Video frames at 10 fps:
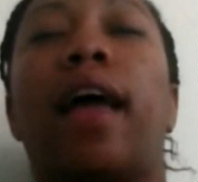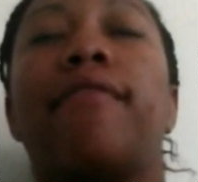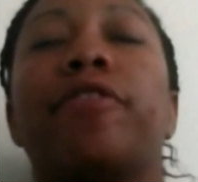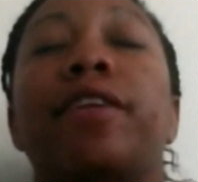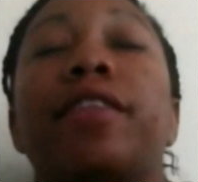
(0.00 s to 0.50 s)

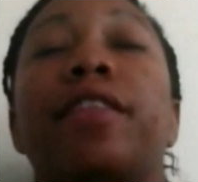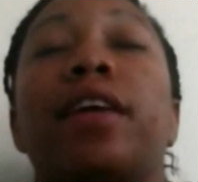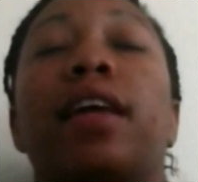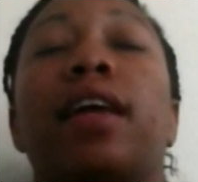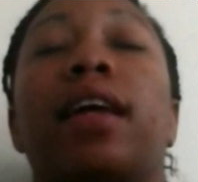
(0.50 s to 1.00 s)

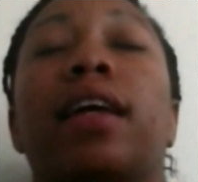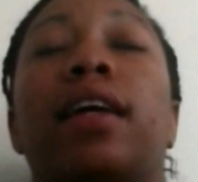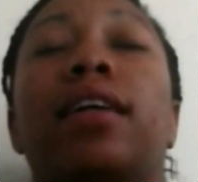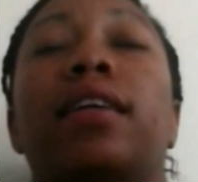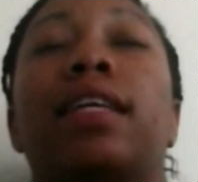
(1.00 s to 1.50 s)
Everything
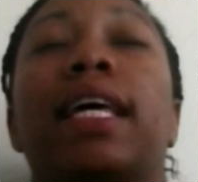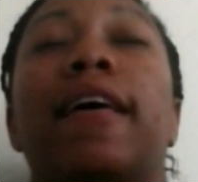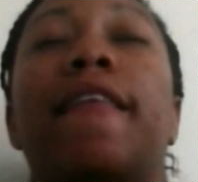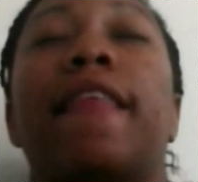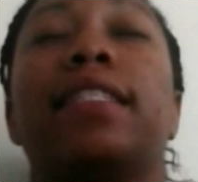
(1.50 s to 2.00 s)

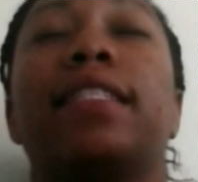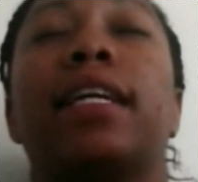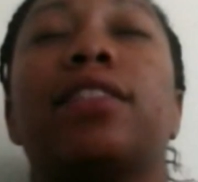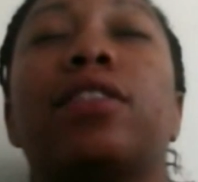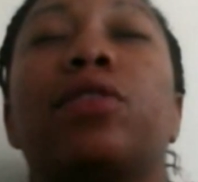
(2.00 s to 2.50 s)
that
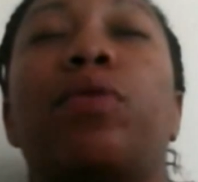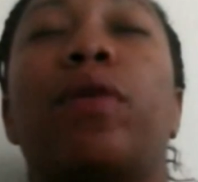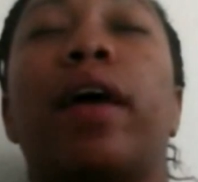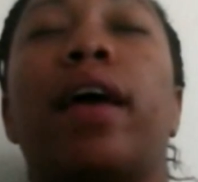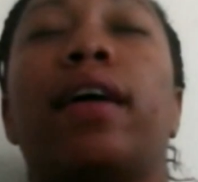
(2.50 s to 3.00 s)
stands in the
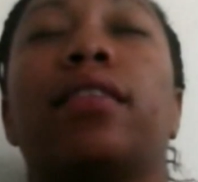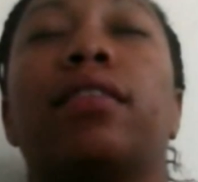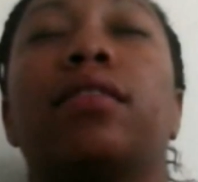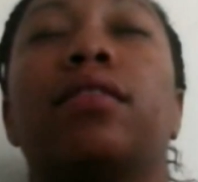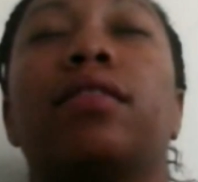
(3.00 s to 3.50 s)
way
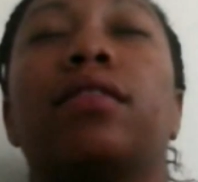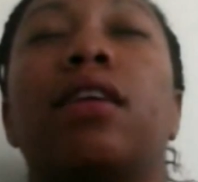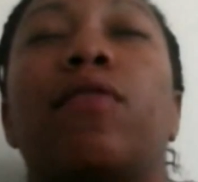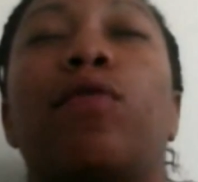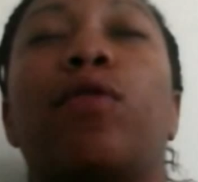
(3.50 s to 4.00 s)

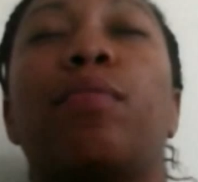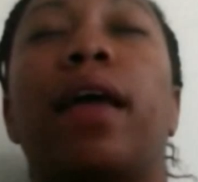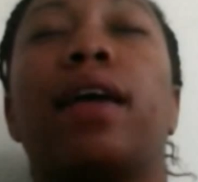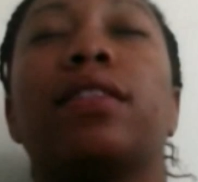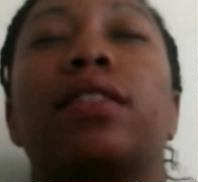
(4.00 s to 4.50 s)
of what
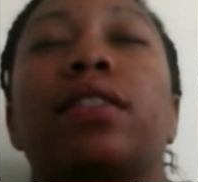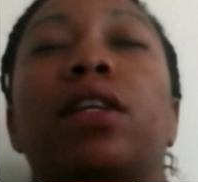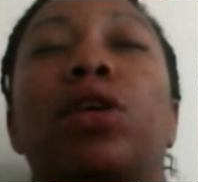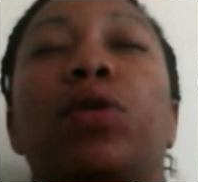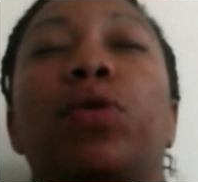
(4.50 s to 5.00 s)
makes
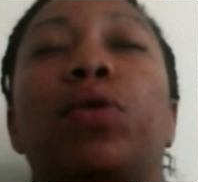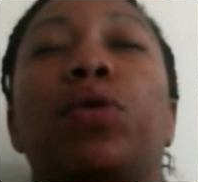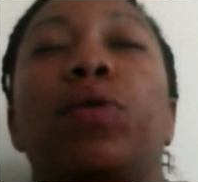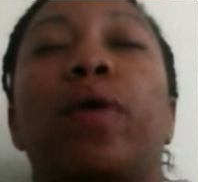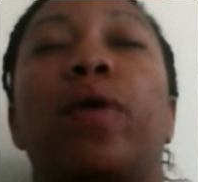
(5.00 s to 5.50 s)
you
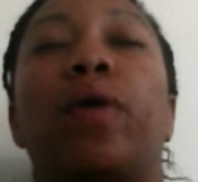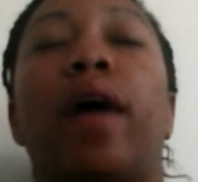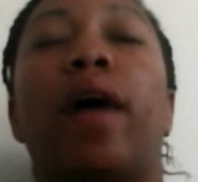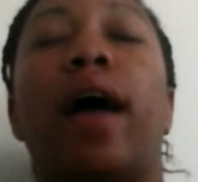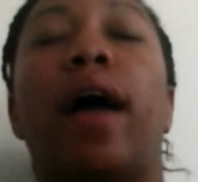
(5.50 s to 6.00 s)

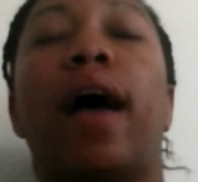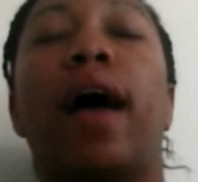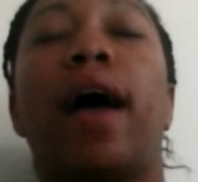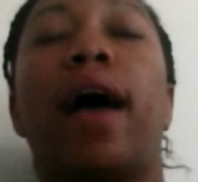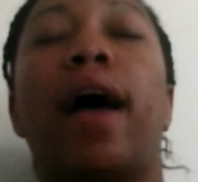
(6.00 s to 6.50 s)

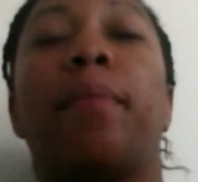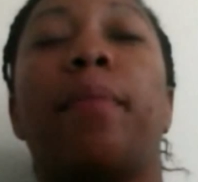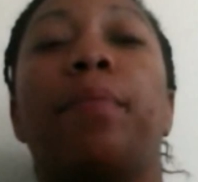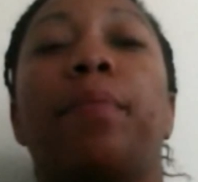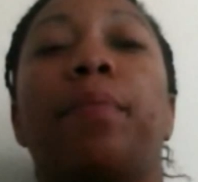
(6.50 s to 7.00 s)

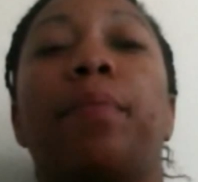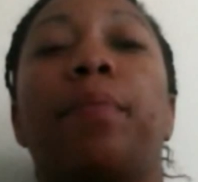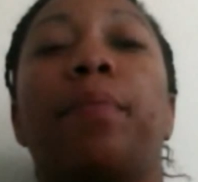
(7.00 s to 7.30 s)
happy.